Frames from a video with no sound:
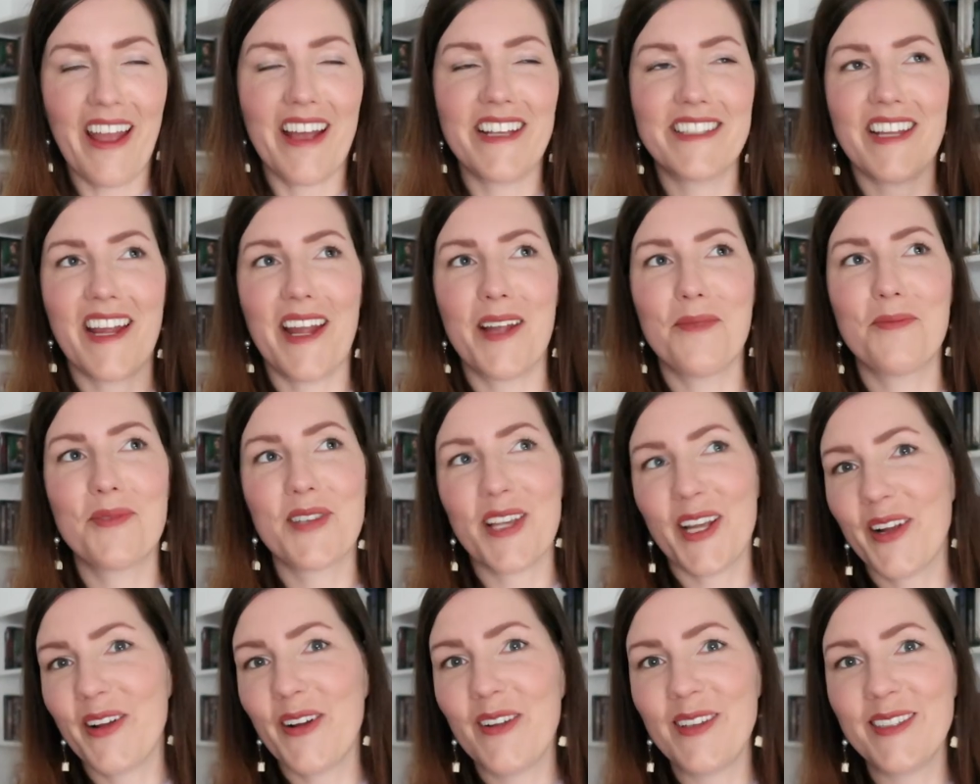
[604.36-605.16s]
as a
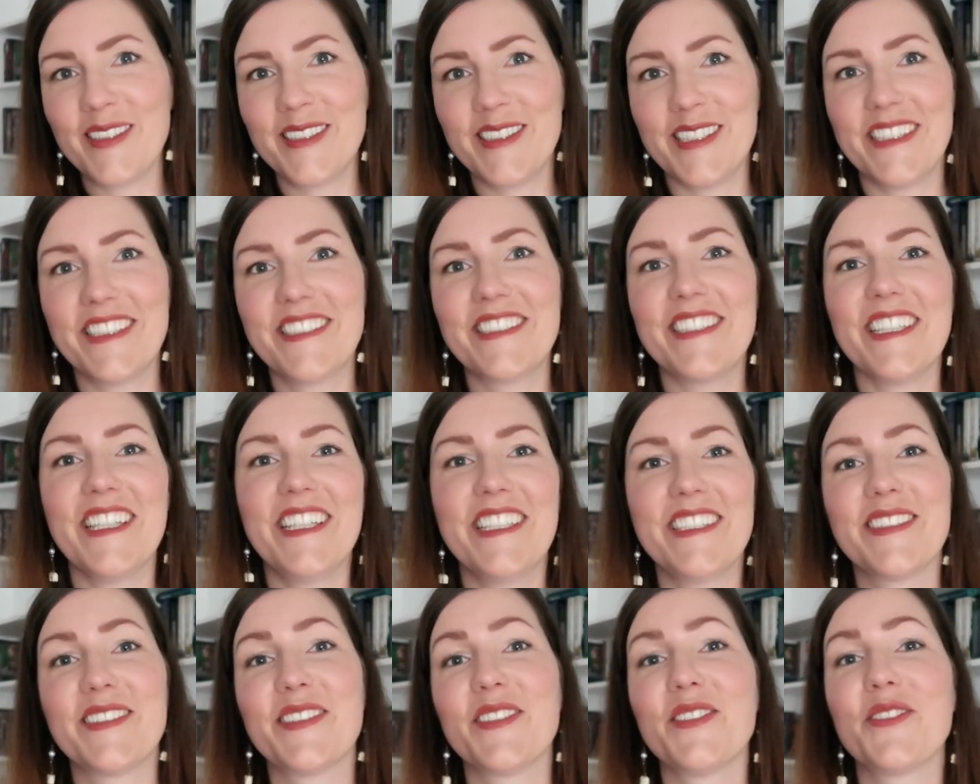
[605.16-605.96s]
psychologist
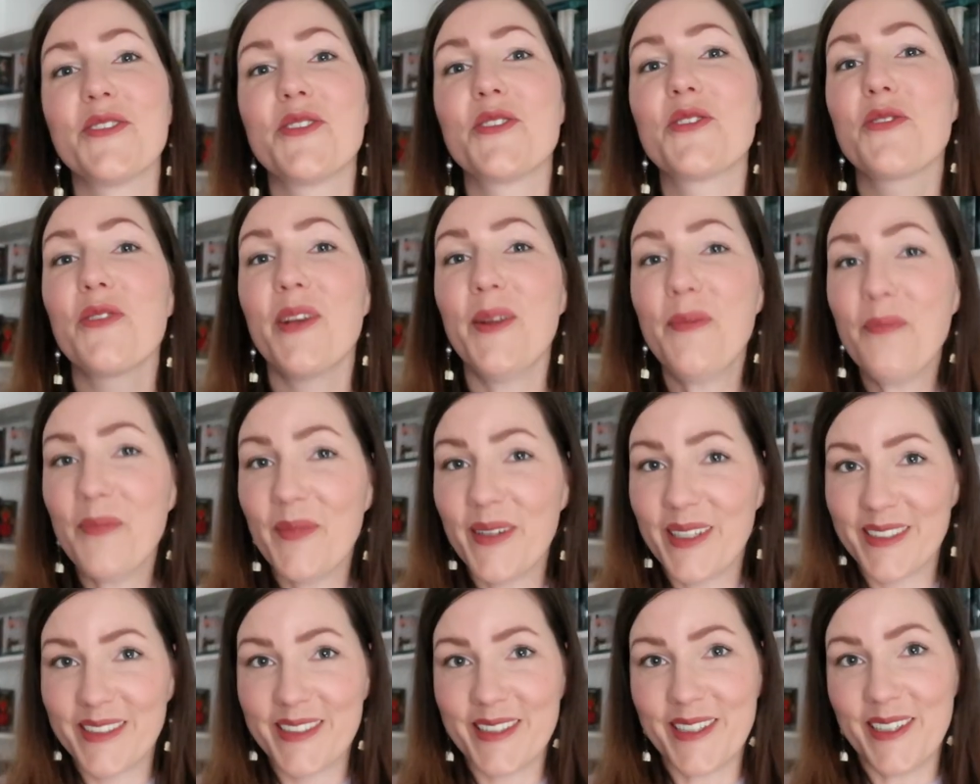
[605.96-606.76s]
is the
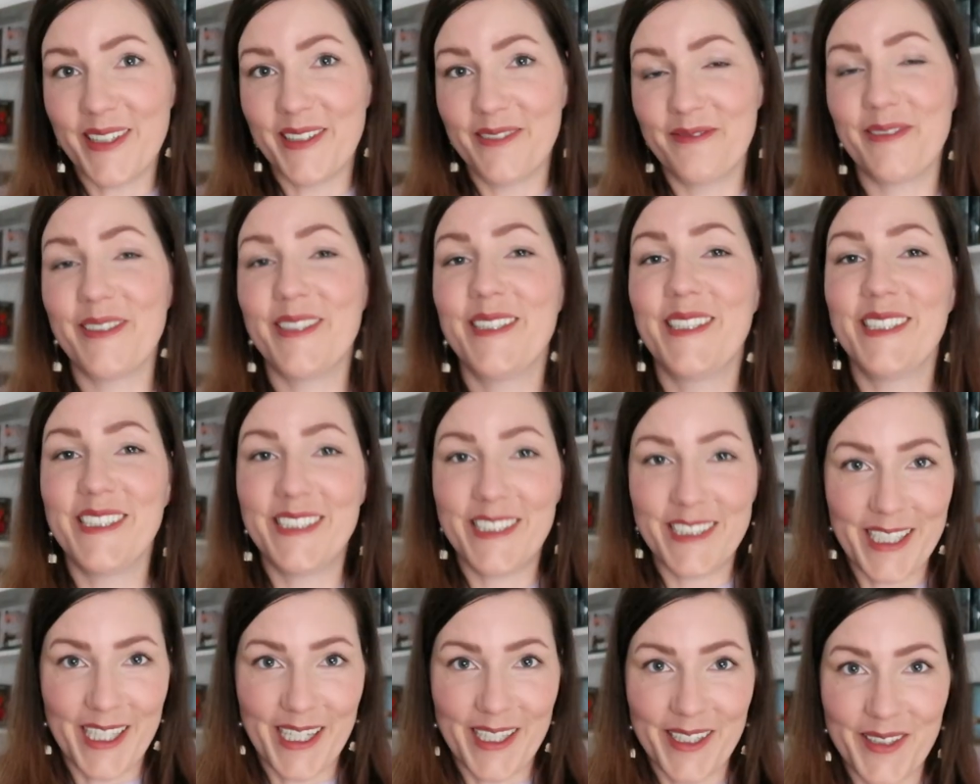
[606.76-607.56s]
treatment of
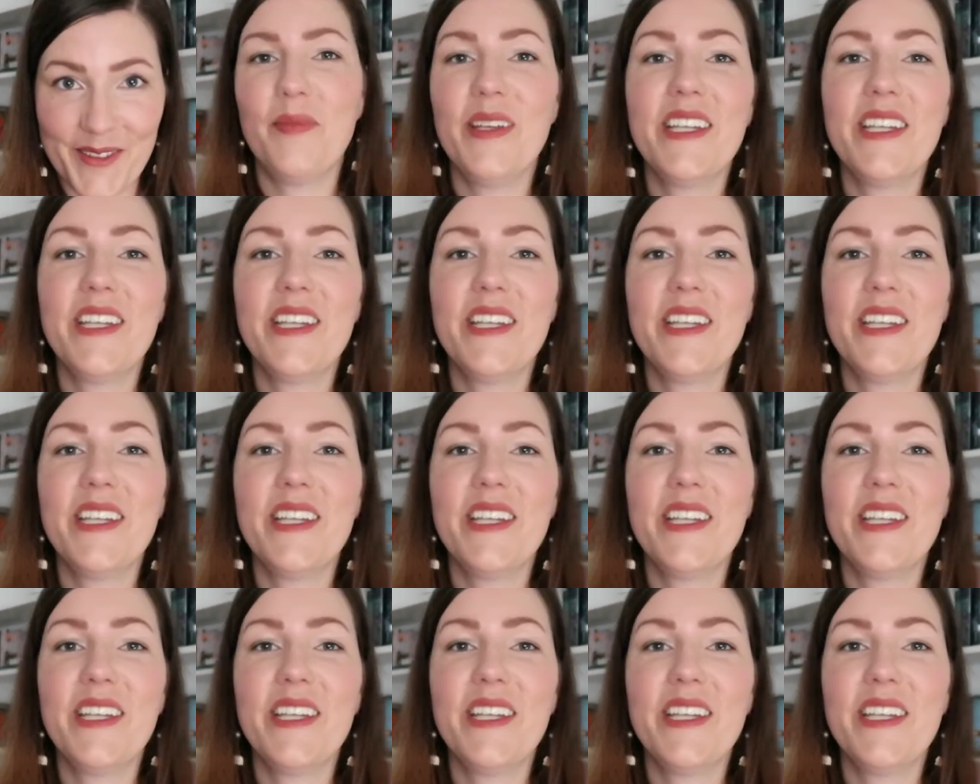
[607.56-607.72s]
Alicia.